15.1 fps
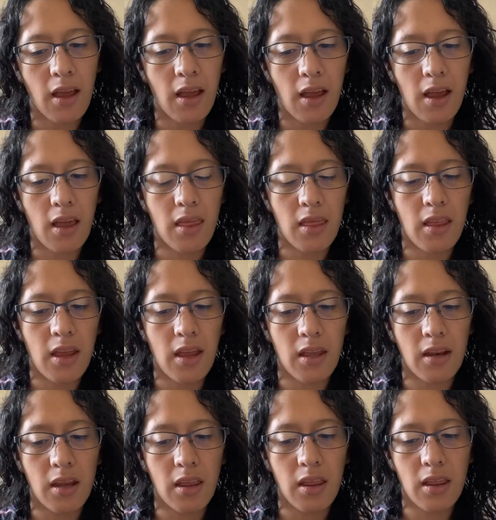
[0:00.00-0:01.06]
and then
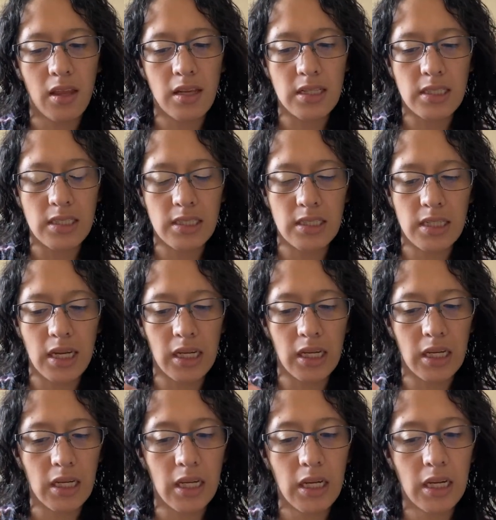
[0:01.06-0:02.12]
this in
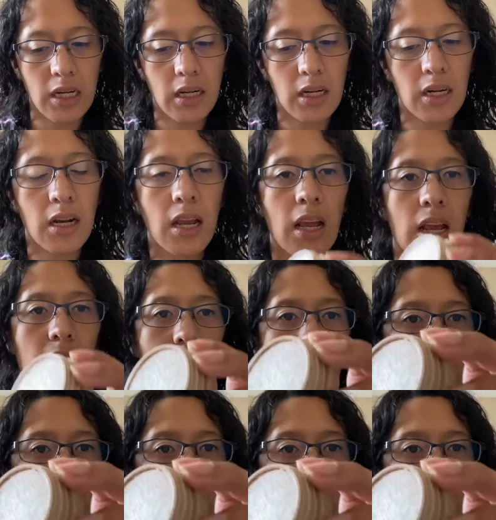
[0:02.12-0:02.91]
here is